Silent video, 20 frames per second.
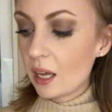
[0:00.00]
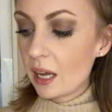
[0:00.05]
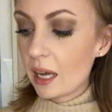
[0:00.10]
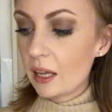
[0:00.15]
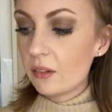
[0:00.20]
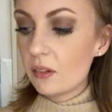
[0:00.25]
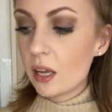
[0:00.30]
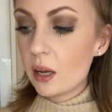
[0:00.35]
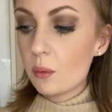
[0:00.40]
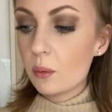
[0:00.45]

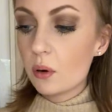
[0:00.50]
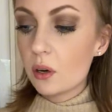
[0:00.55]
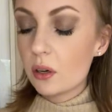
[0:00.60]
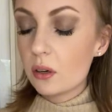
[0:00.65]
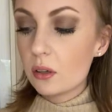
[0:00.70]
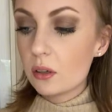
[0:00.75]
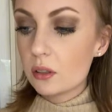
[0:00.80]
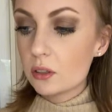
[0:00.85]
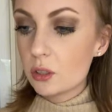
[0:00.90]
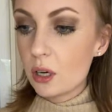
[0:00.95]
and they
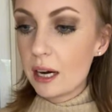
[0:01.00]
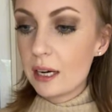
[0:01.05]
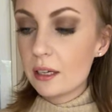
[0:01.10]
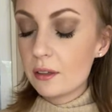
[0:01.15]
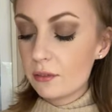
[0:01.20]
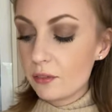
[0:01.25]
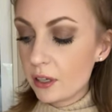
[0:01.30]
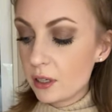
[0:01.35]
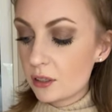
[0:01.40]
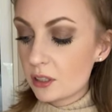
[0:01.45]
were trying
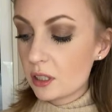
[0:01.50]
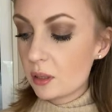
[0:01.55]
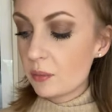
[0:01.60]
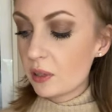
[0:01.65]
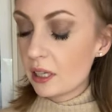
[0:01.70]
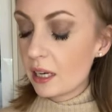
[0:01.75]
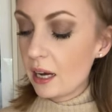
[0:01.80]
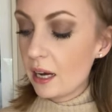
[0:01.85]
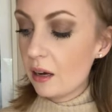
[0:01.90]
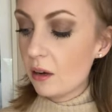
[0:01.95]
to figure
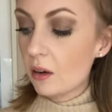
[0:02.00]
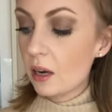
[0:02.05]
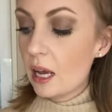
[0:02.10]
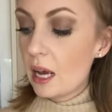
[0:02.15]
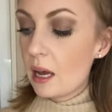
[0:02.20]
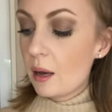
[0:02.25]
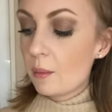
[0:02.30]
something out.